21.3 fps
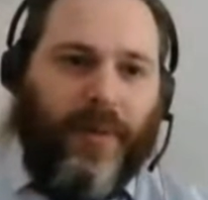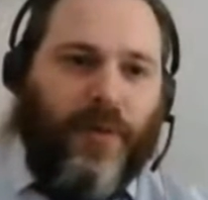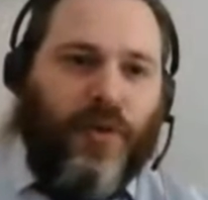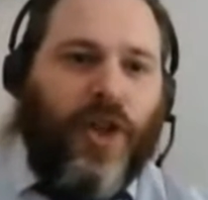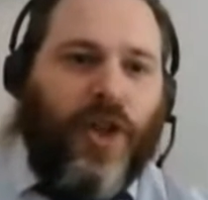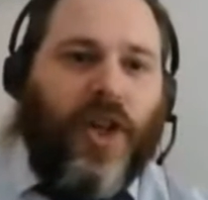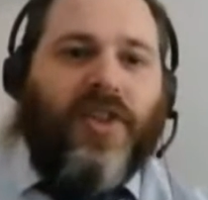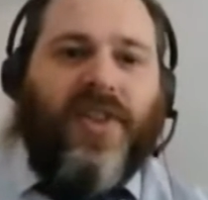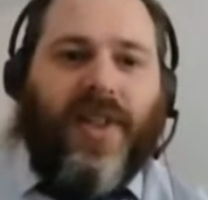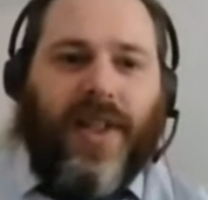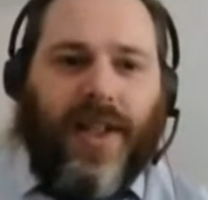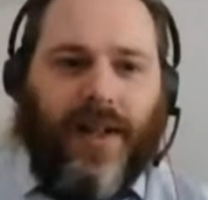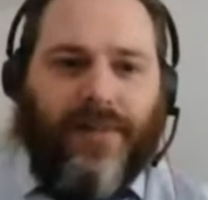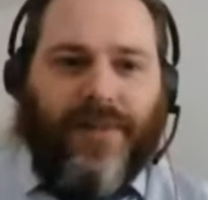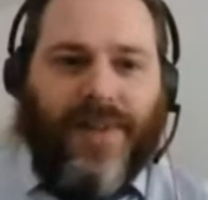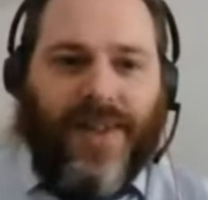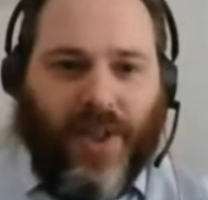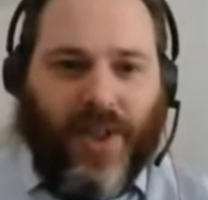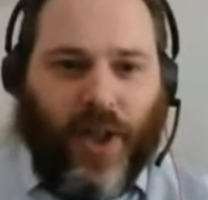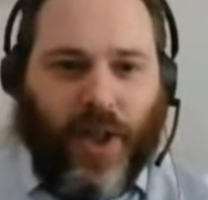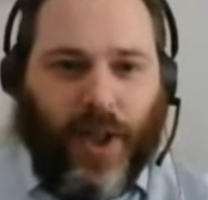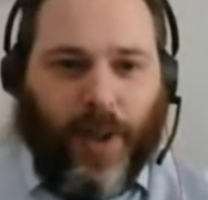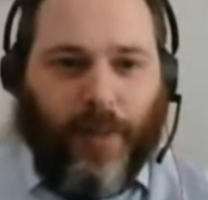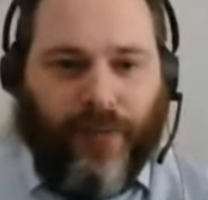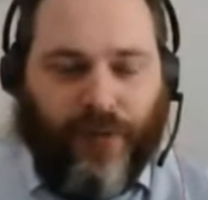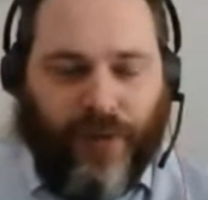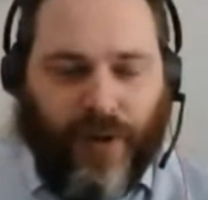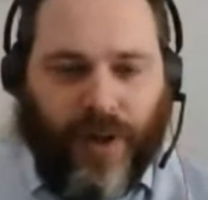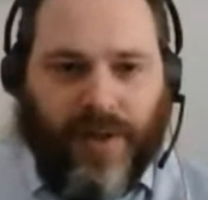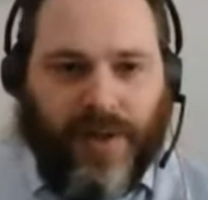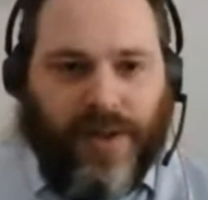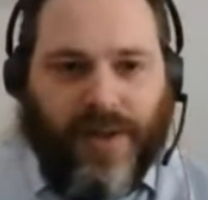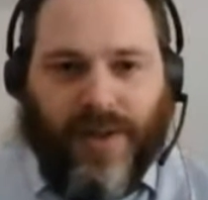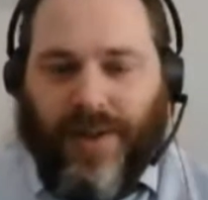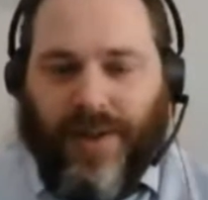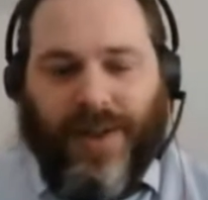in just enough design up front.